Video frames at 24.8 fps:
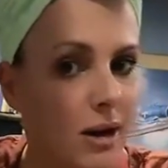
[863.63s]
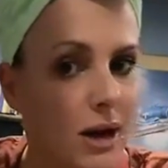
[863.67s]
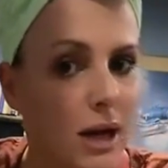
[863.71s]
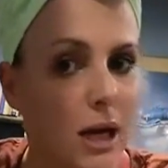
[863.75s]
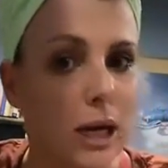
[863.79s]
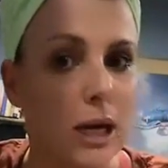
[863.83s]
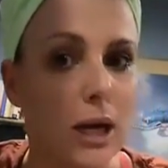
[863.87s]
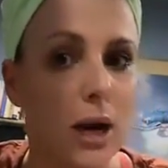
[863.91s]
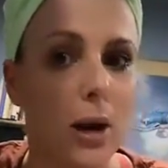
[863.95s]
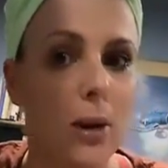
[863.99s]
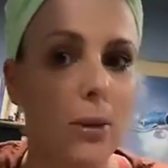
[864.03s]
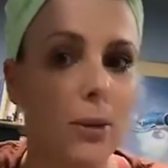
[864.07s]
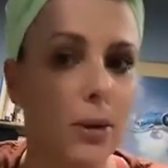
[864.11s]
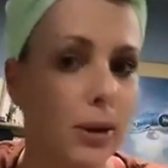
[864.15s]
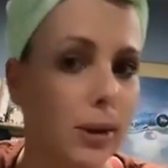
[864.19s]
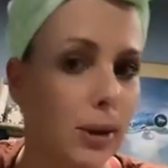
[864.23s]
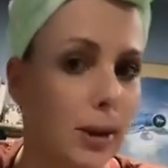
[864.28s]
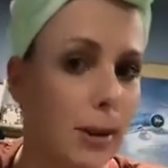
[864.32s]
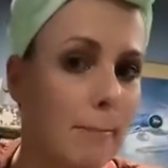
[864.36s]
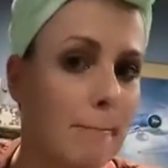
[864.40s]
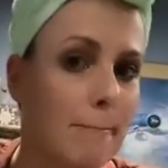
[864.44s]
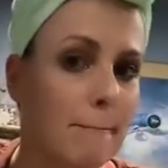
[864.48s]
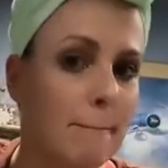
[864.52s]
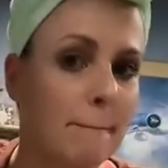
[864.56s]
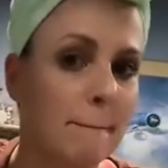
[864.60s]
And then the wax
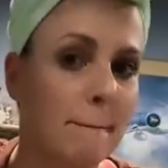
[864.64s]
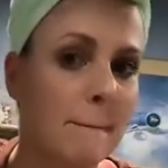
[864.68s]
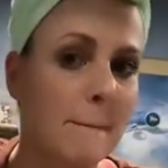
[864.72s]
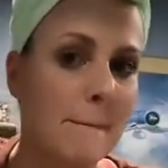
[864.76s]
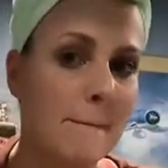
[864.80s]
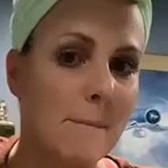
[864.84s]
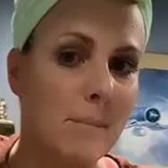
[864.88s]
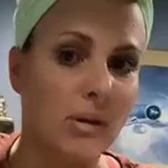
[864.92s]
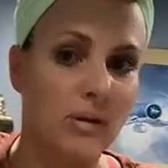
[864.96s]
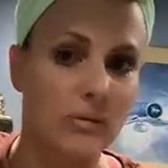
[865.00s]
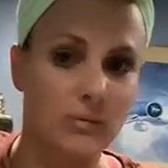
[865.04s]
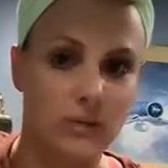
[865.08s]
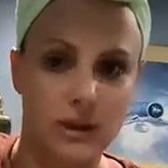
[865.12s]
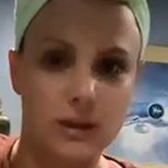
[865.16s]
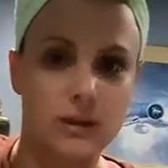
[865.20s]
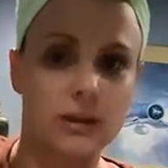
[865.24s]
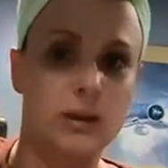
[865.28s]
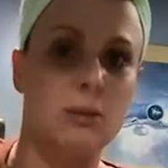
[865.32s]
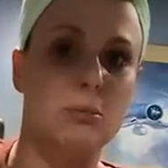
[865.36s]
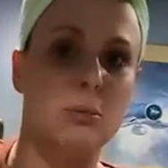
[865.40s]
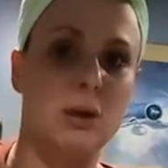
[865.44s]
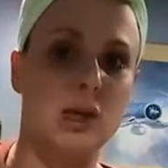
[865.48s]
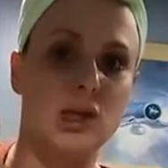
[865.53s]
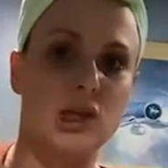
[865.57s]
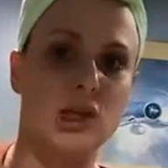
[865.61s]
is cool, but it just
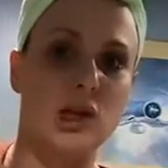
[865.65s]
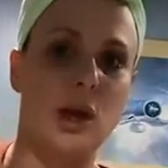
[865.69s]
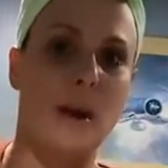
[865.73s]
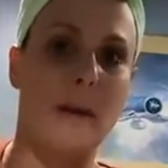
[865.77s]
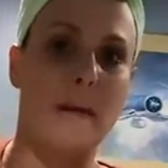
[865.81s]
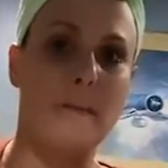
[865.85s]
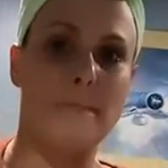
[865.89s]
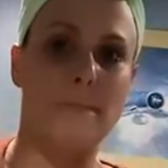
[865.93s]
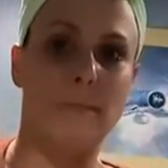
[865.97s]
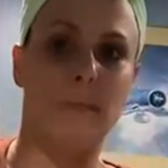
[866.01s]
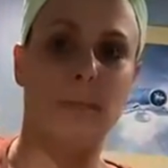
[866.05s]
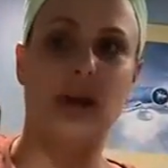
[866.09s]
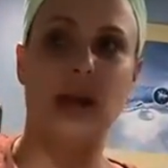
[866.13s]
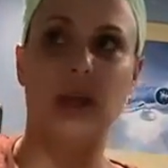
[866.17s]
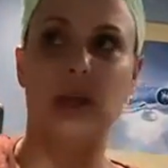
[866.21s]
feels like it's